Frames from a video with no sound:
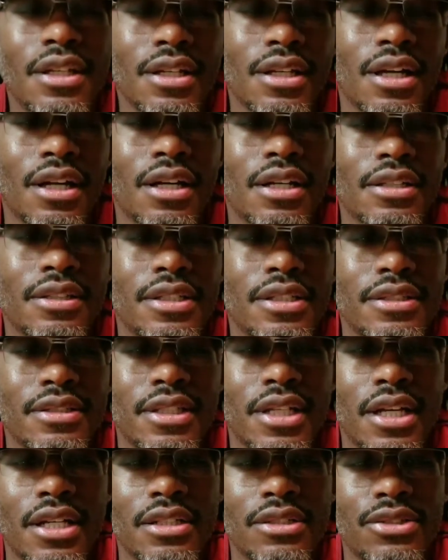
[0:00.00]
uh, this
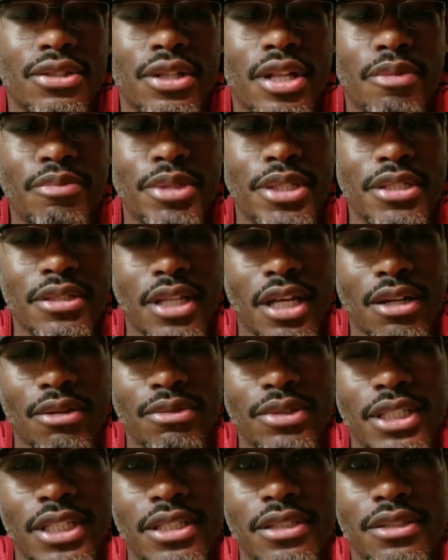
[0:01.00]
gun. So that means I
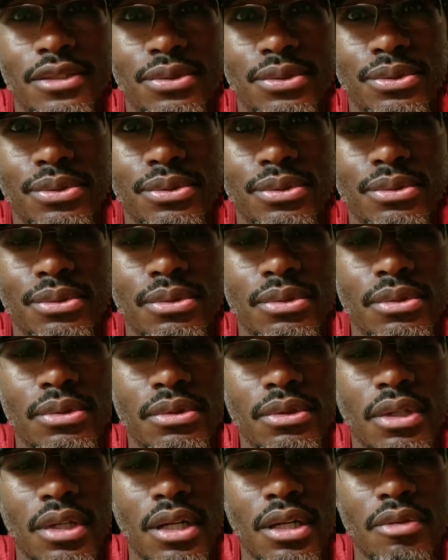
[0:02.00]
don't need to
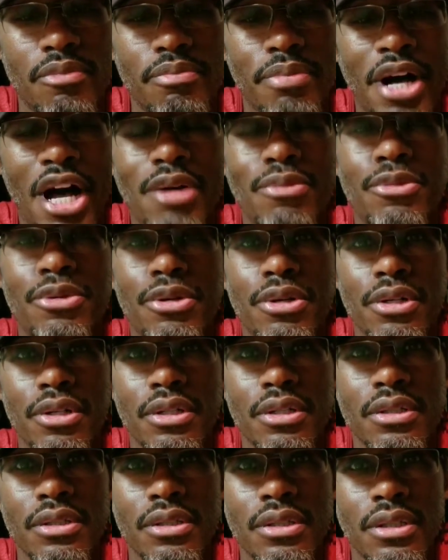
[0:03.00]
uh, buy more
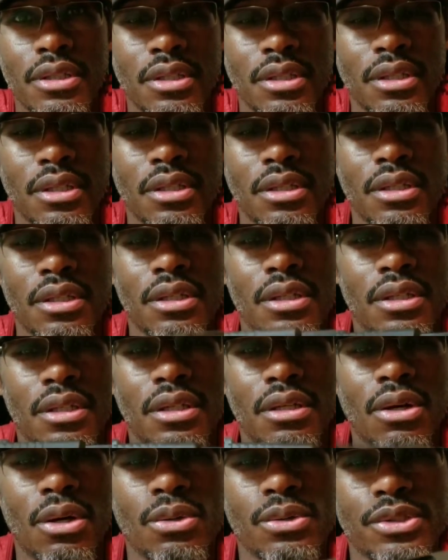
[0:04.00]

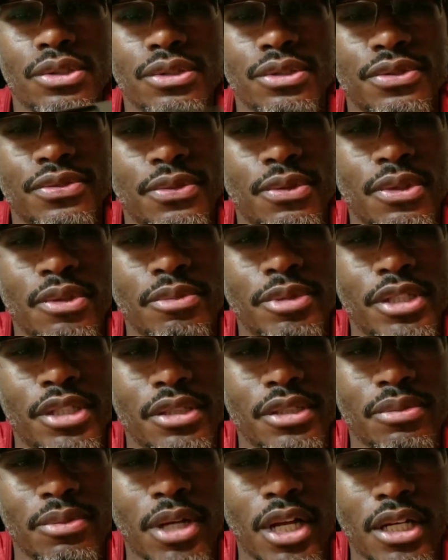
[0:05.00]
holsters for it
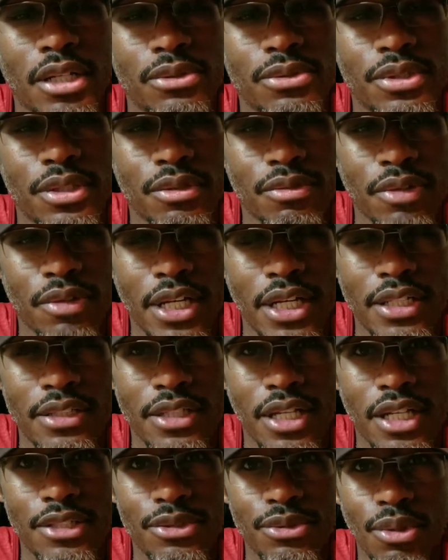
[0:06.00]
because when I go to the range,
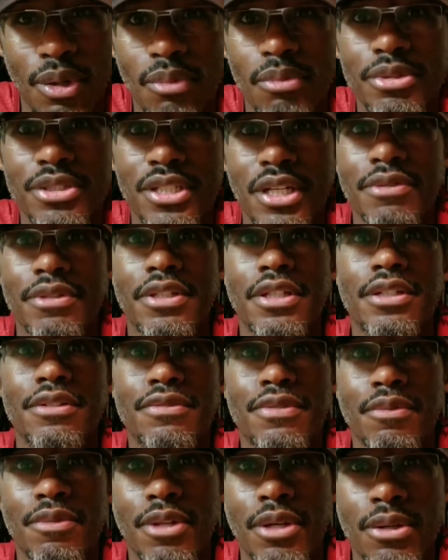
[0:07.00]
I do almost everything
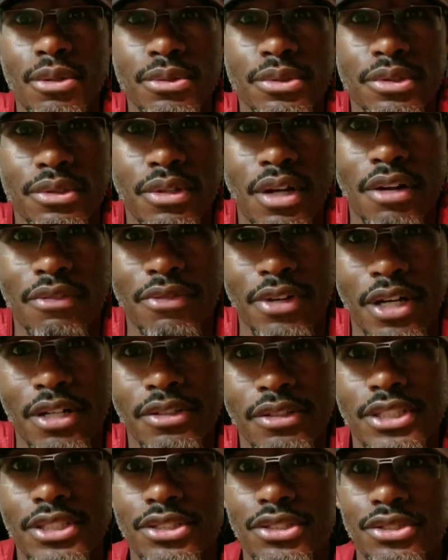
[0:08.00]
from the holster. I
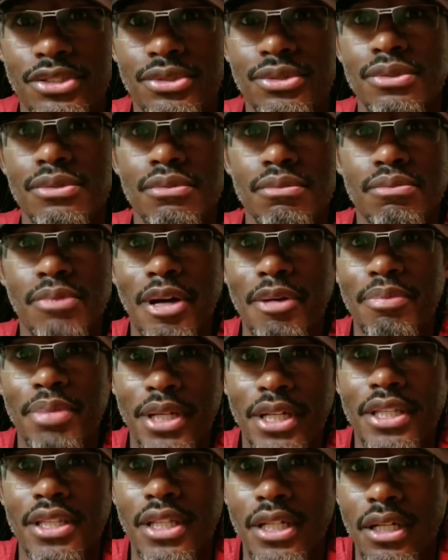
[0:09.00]
rarely shoot by
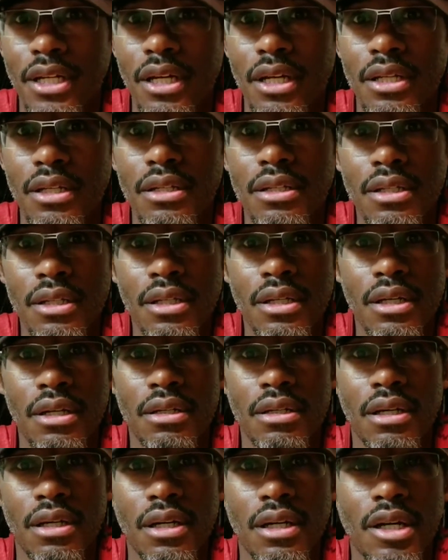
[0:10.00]
picking the gun
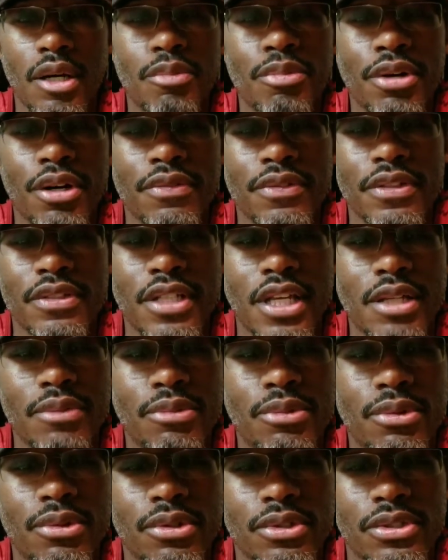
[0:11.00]
uh, up off the
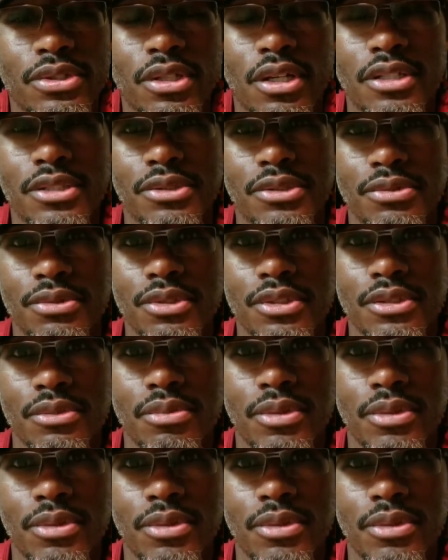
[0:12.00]
table or start drills